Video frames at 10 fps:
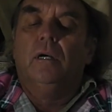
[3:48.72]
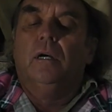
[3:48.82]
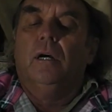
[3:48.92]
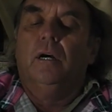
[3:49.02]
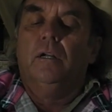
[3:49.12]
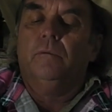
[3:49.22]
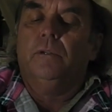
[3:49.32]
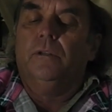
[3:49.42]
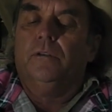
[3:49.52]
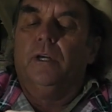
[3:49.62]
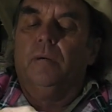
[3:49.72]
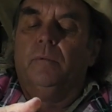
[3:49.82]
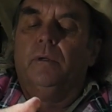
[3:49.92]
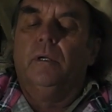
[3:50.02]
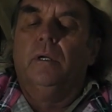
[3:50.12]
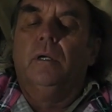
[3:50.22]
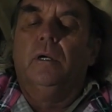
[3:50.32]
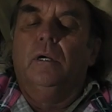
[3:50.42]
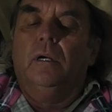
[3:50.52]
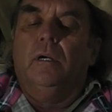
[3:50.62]
hold it with your thumb,
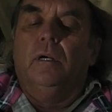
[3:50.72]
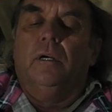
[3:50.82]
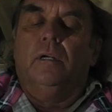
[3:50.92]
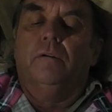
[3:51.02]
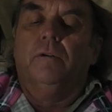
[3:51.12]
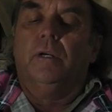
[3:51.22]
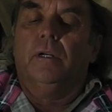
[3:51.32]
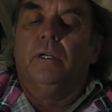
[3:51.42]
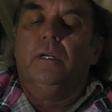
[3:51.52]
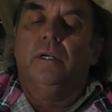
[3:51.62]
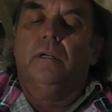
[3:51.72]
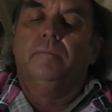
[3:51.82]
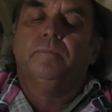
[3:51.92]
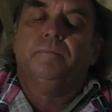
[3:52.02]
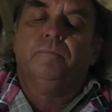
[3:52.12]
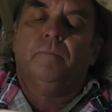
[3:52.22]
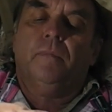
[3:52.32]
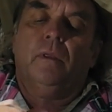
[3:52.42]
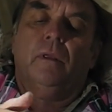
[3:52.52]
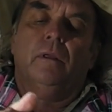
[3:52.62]
and around again.
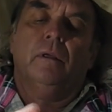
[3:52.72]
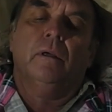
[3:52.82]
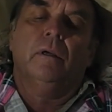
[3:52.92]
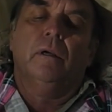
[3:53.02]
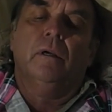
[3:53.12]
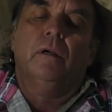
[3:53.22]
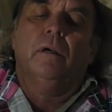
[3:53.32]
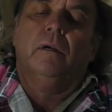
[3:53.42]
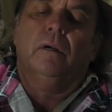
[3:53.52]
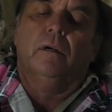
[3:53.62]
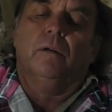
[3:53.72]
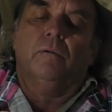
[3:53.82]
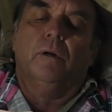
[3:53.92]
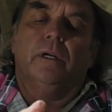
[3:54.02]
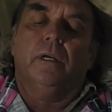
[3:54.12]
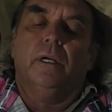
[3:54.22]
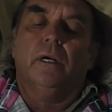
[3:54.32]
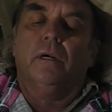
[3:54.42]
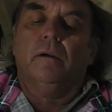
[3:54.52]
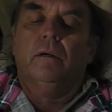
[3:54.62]
And away you
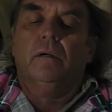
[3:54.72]
go.